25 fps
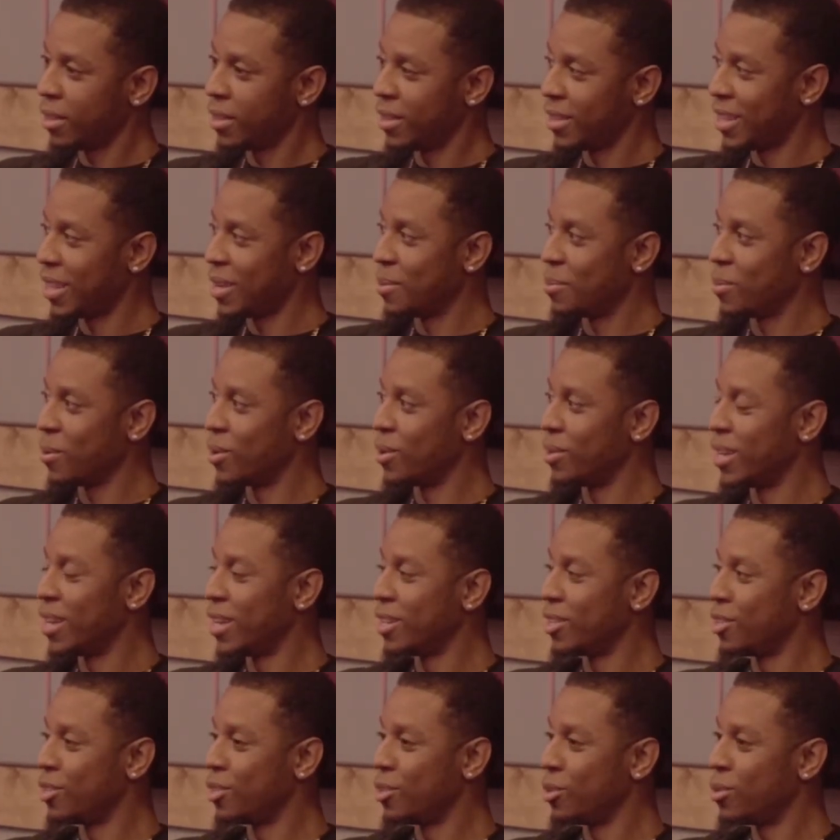Then boiled
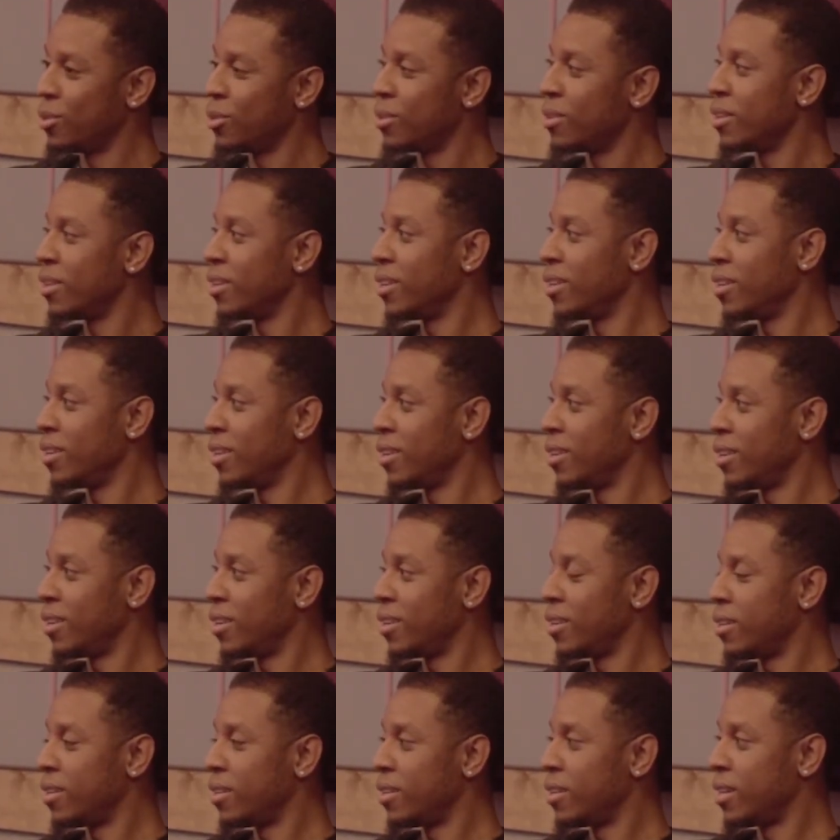down to 2.
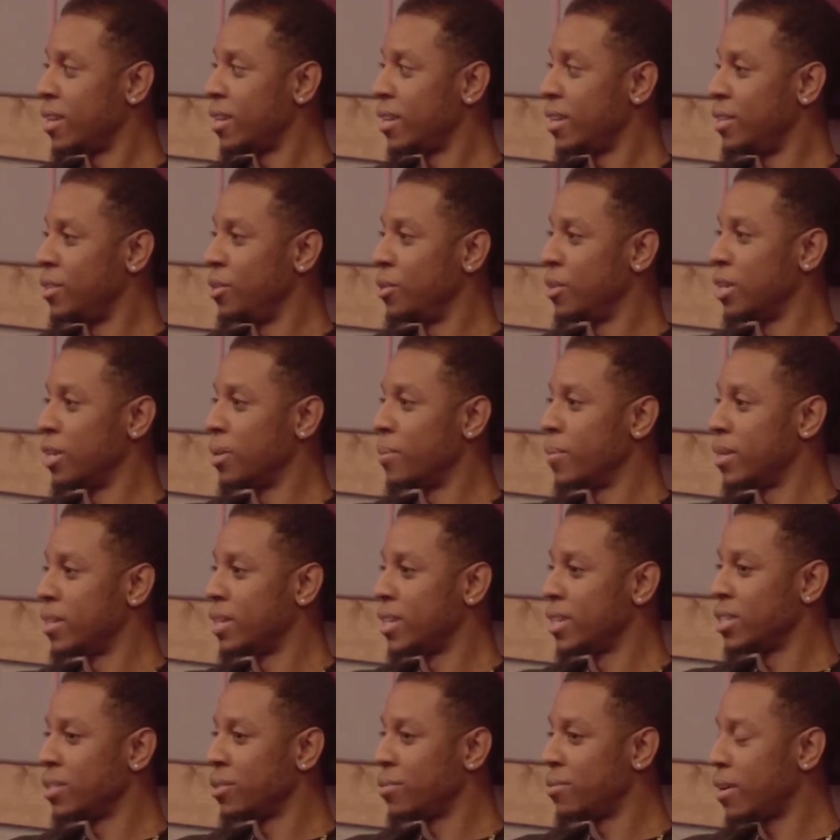And you can imagine
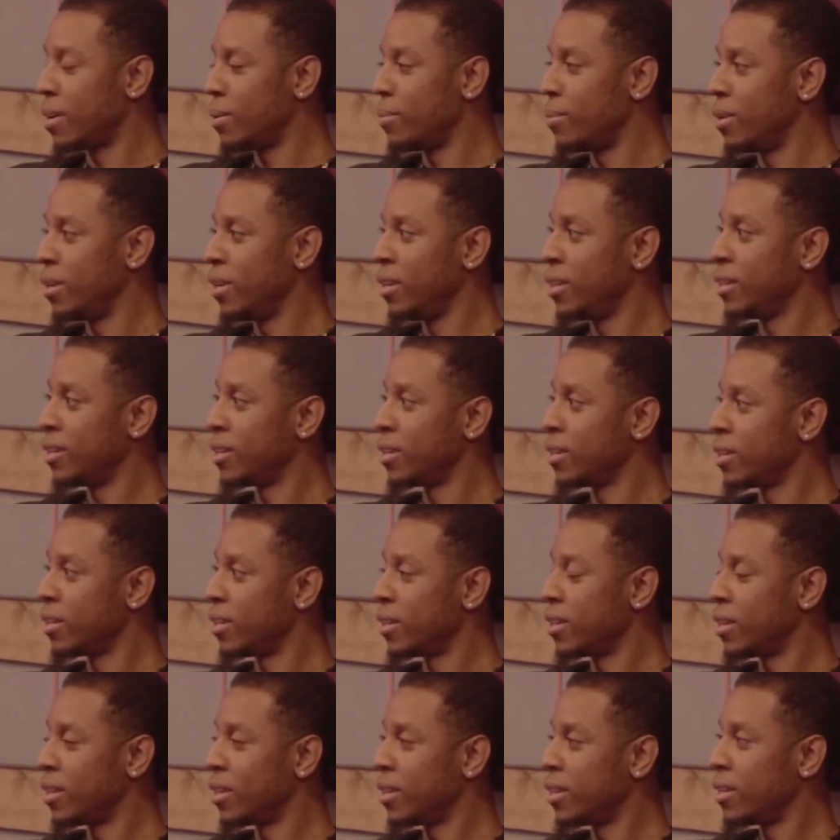as a family,
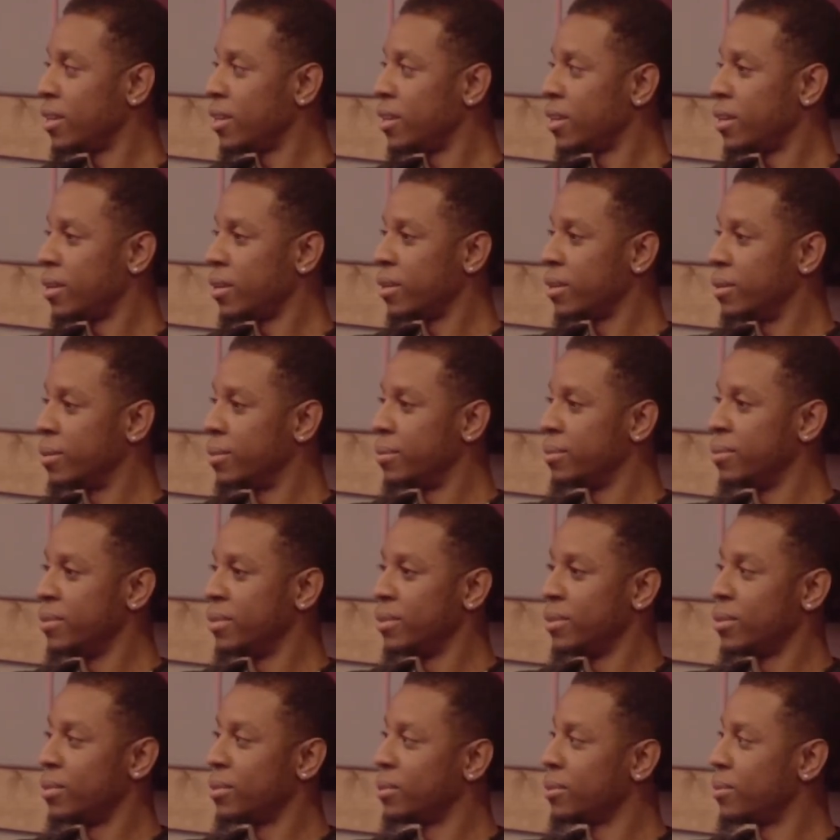you
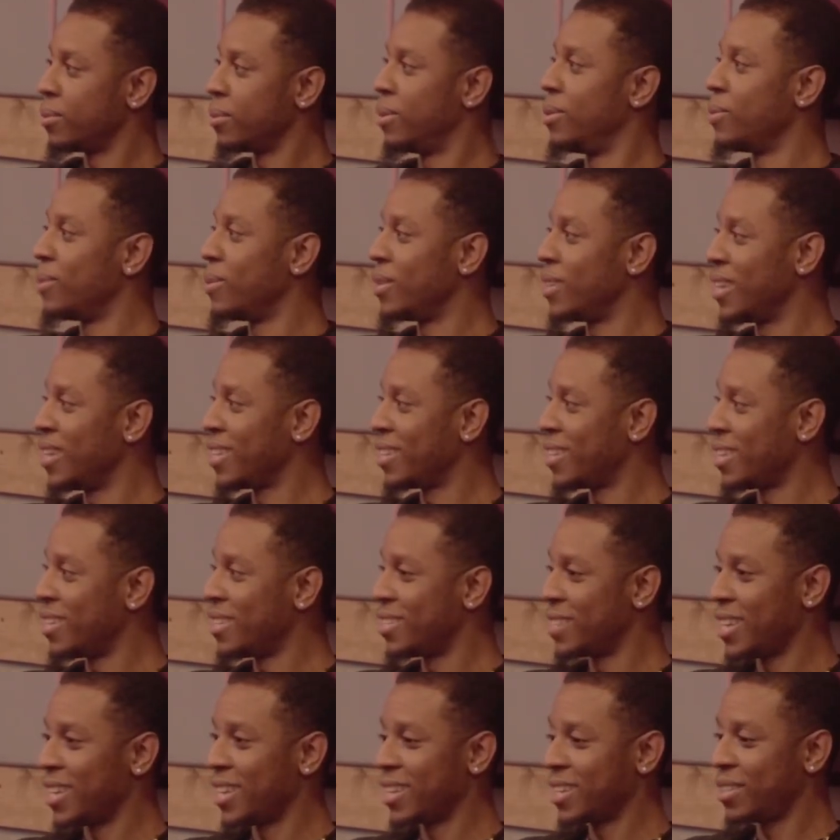know, what that
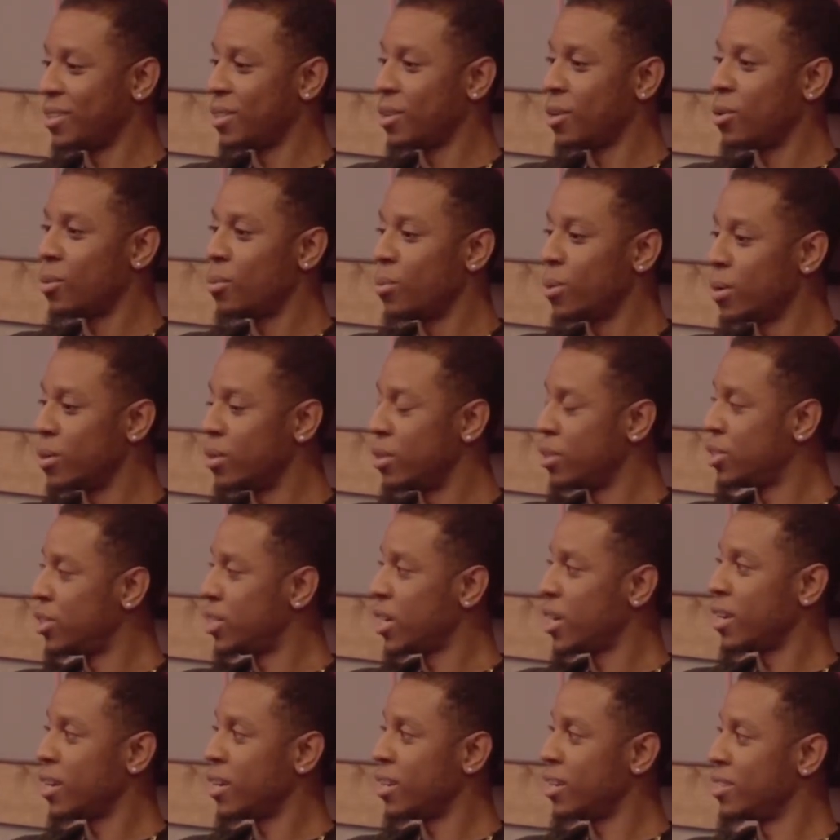does. Like, your whole world is
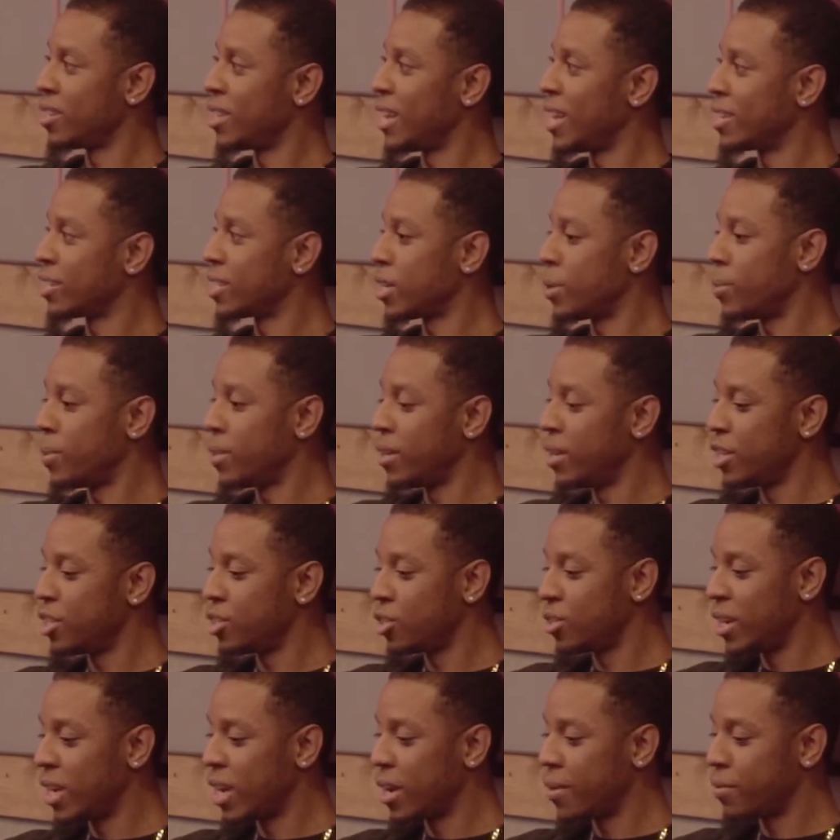shattered. It's like someone
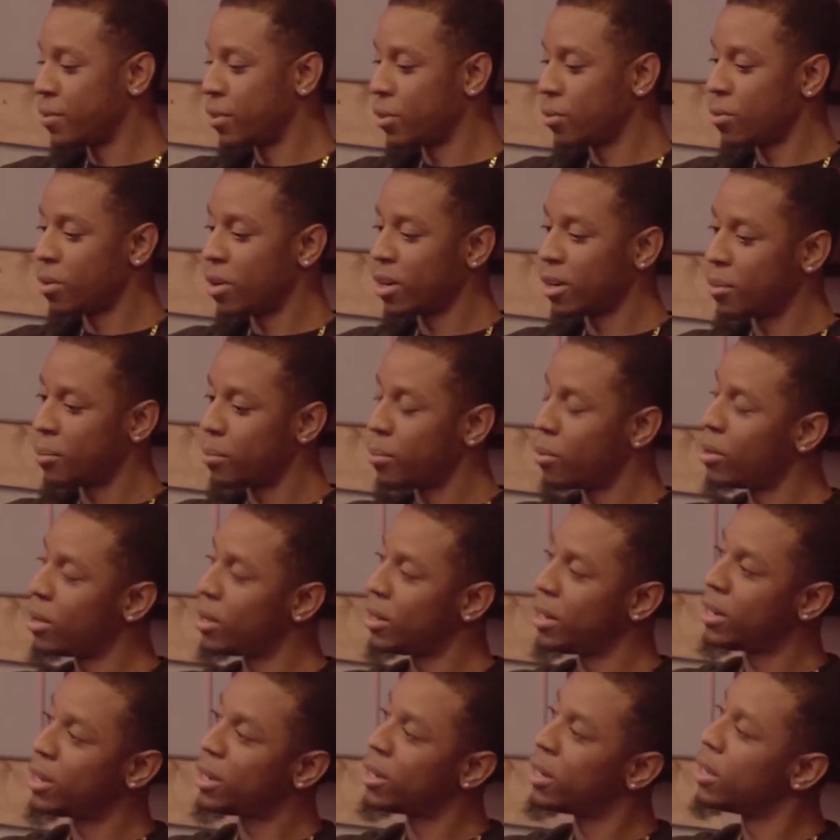literally having a rug and
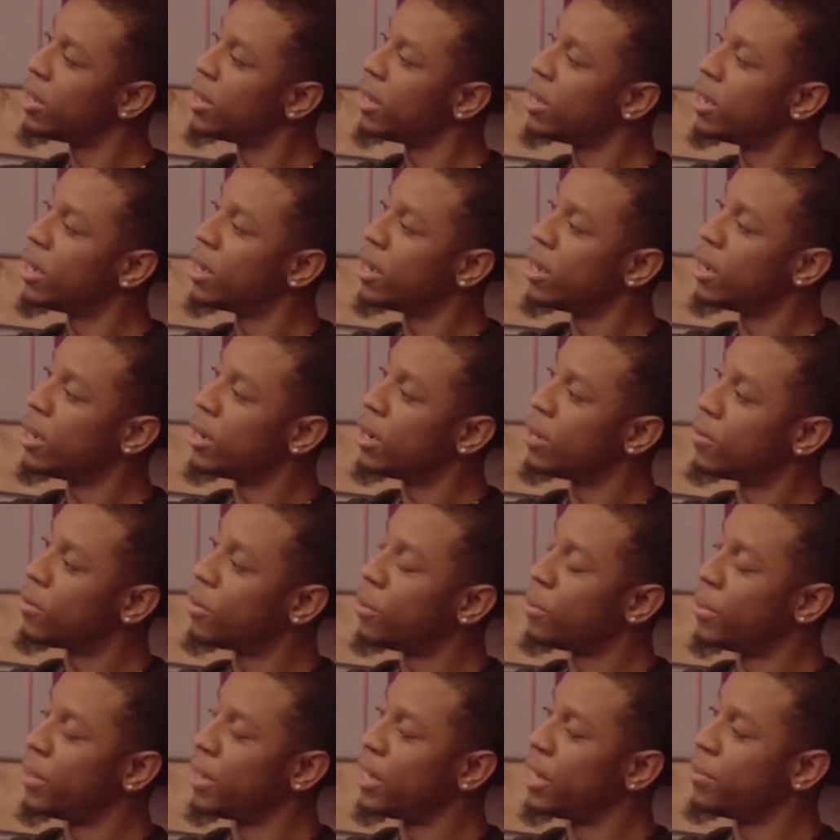pulling it
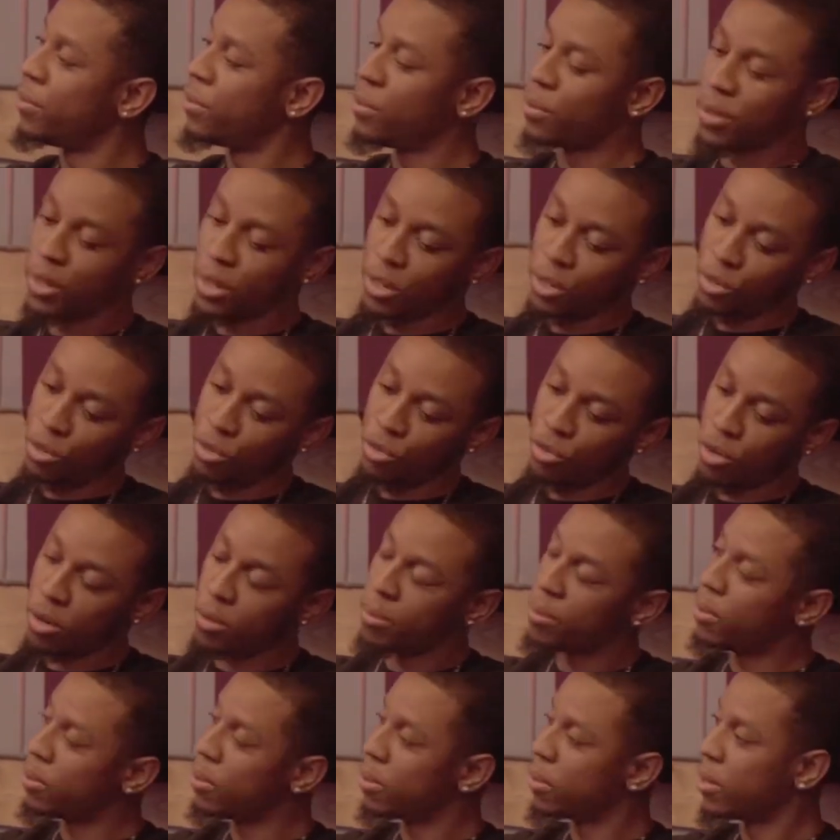from beneath you, and then you
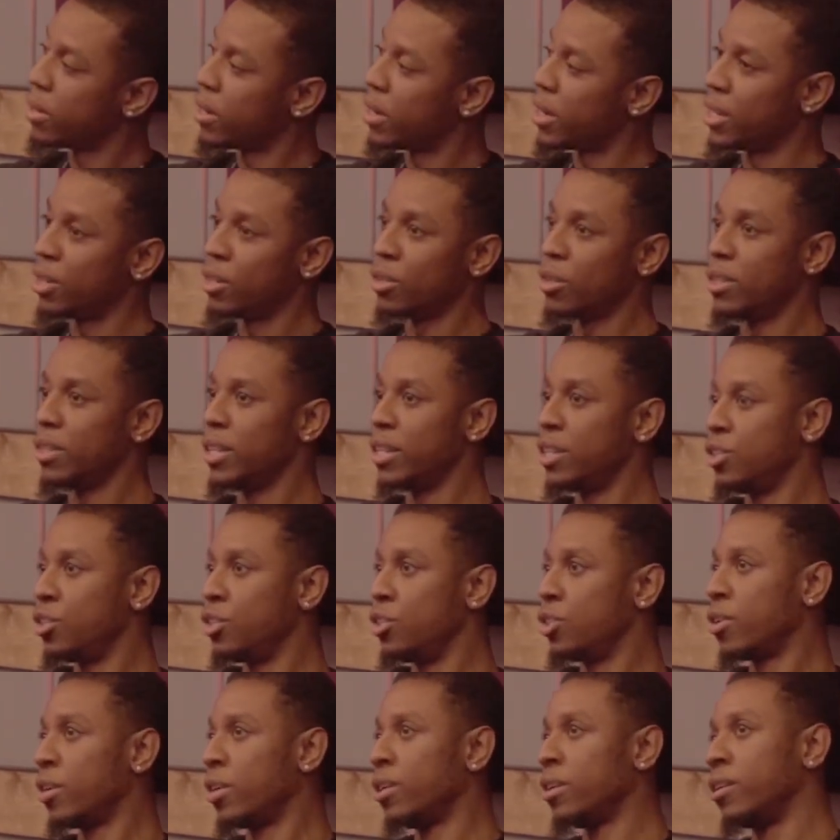drop, and you're literally
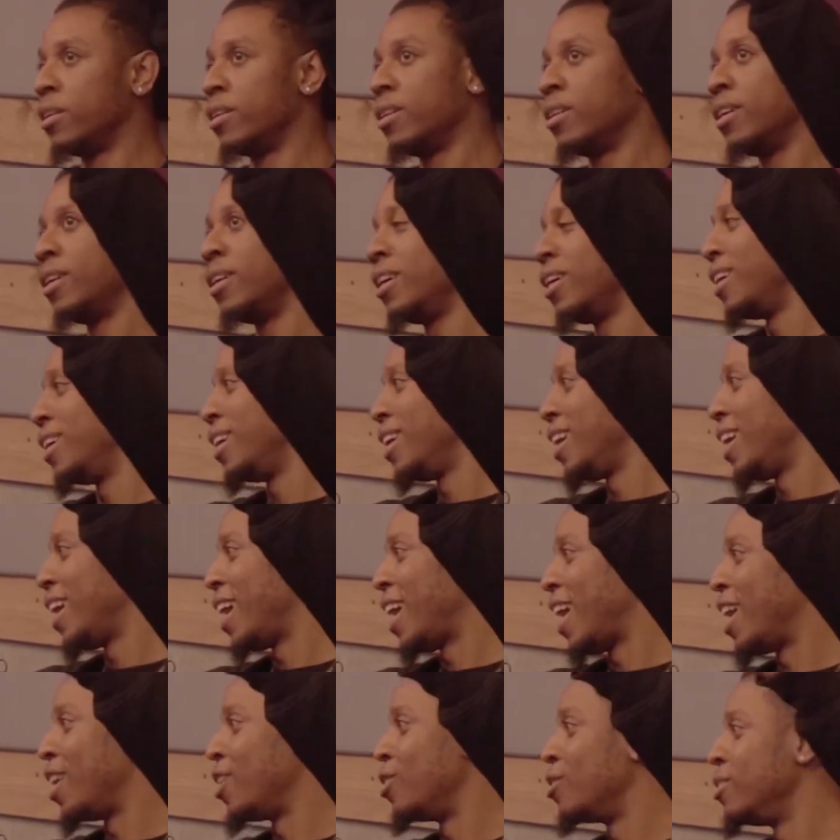trying to
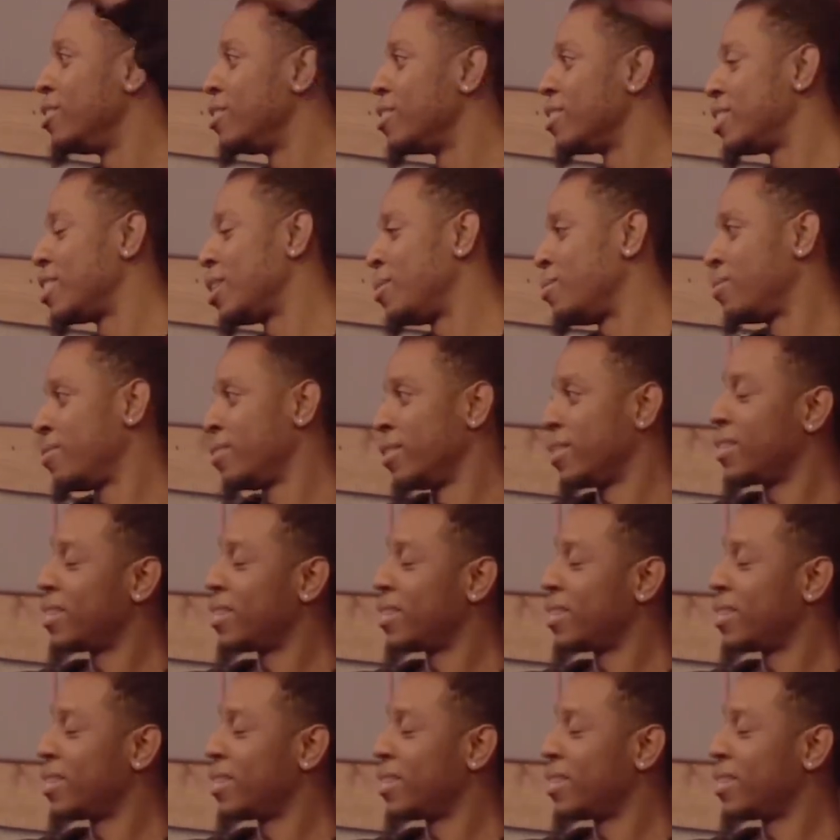hang on to something.